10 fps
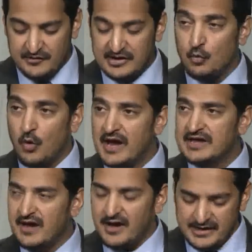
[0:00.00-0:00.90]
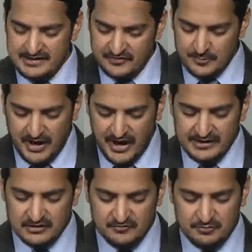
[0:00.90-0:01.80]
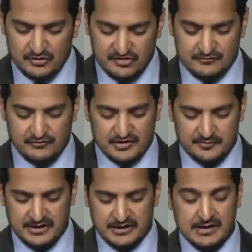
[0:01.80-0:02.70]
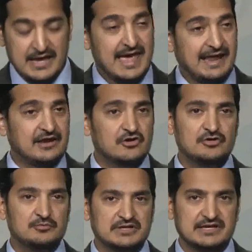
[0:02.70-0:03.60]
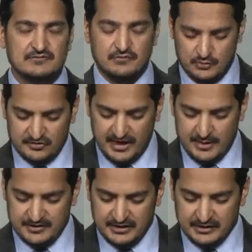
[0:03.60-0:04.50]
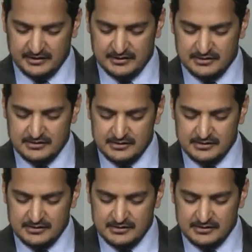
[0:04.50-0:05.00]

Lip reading: staring wide-eyed at the pile of books in front of me, and I couldn't believe what was happening.